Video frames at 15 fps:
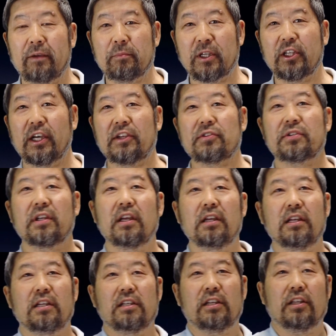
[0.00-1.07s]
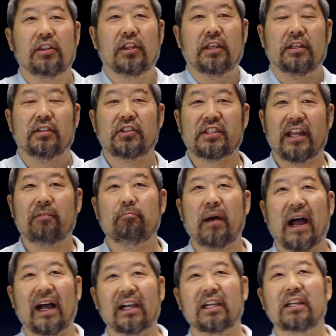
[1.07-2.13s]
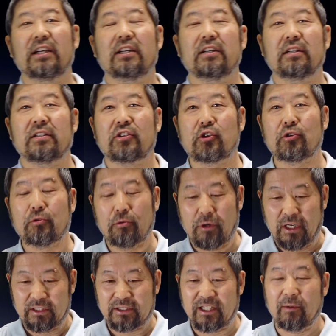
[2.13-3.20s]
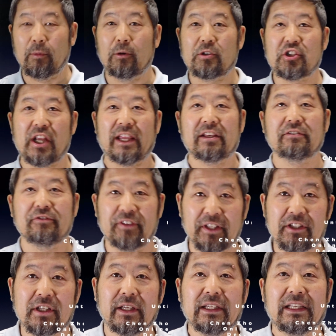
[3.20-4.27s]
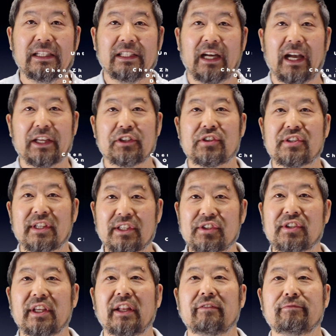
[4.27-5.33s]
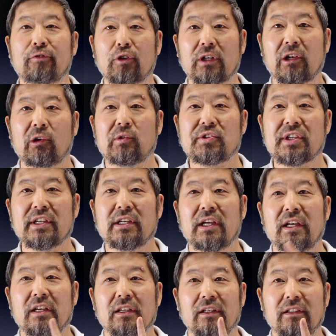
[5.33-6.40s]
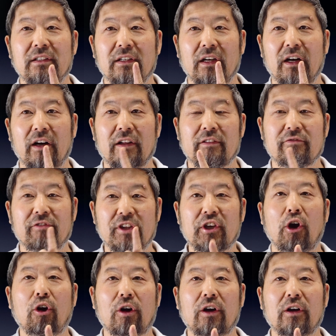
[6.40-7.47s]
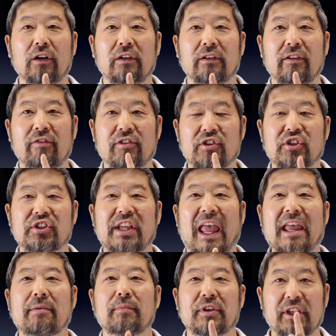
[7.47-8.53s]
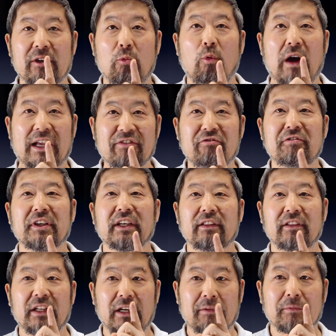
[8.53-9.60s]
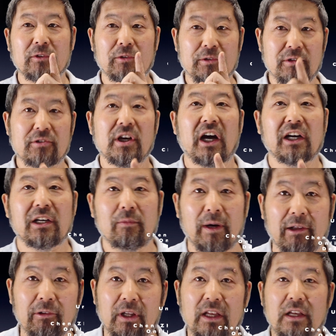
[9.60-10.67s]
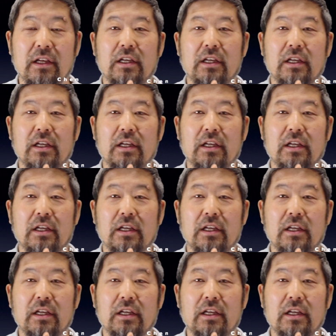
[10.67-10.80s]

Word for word: Because the step back to uh, double shake feet and six sealing four closing, uh, they are the same in one thing that I'm going to talk about.